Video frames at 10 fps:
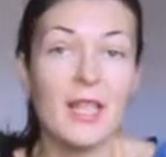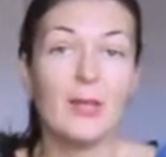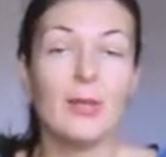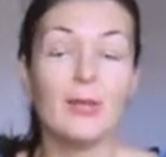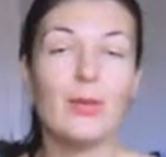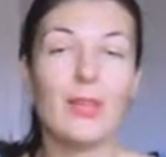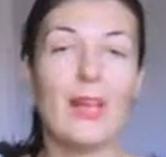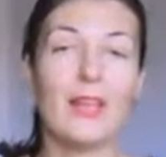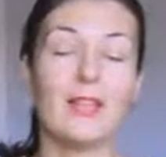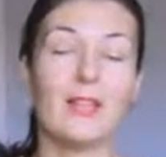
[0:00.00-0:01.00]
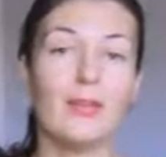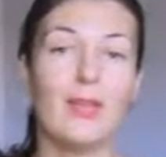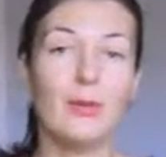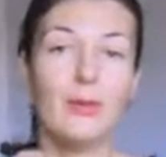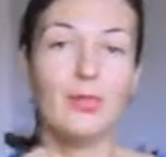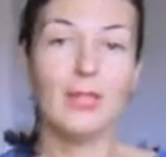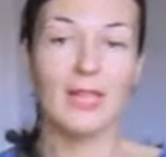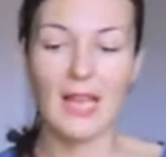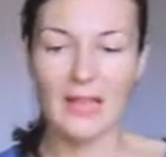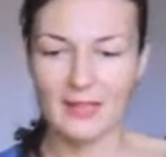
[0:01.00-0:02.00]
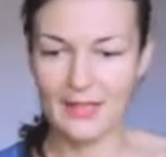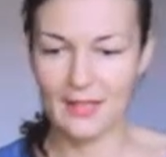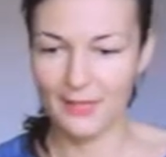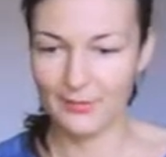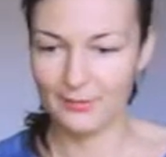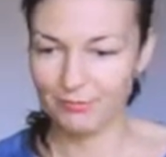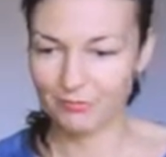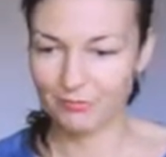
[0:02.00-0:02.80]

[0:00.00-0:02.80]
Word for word: you can totally get the